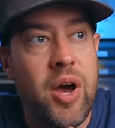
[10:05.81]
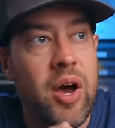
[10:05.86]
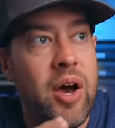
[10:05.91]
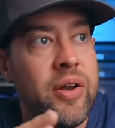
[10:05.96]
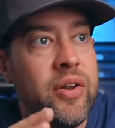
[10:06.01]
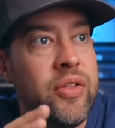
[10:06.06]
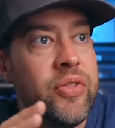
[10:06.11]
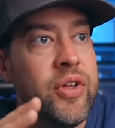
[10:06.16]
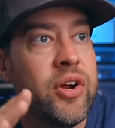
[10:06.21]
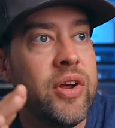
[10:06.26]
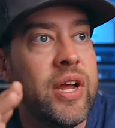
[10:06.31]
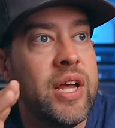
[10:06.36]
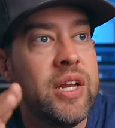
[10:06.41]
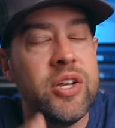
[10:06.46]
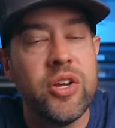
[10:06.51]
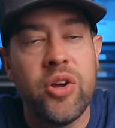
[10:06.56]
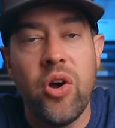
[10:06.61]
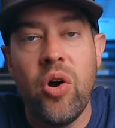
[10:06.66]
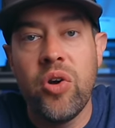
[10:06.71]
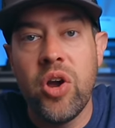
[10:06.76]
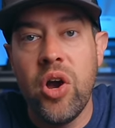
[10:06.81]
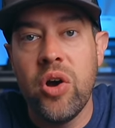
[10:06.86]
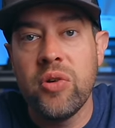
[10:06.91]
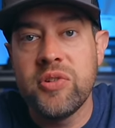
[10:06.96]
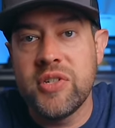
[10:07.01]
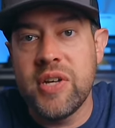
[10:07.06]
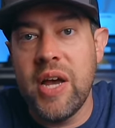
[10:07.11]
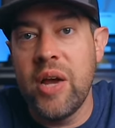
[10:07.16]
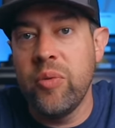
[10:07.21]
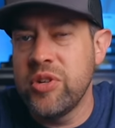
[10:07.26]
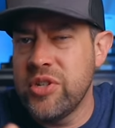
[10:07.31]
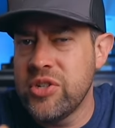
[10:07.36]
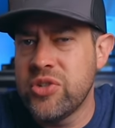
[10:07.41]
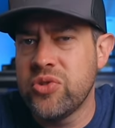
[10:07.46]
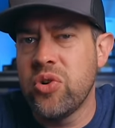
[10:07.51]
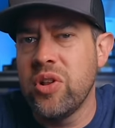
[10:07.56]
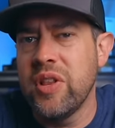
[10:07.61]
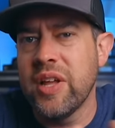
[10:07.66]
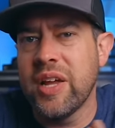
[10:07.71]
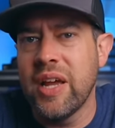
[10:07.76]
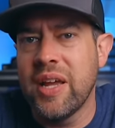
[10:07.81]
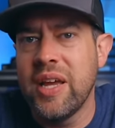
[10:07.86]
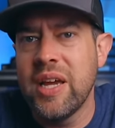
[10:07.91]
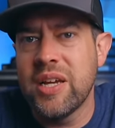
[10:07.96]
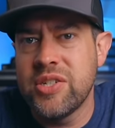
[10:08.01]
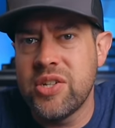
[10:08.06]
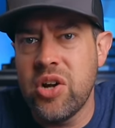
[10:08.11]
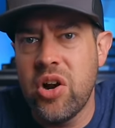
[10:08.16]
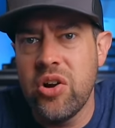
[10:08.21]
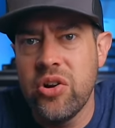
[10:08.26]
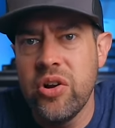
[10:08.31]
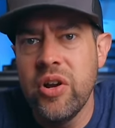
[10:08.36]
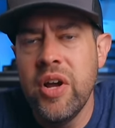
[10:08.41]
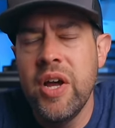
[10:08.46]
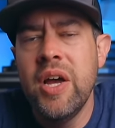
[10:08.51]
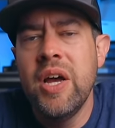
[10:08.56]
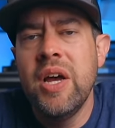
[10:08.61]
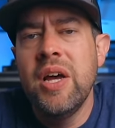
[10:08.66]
on their Indiegogo site, which is sort of like a Kickstarter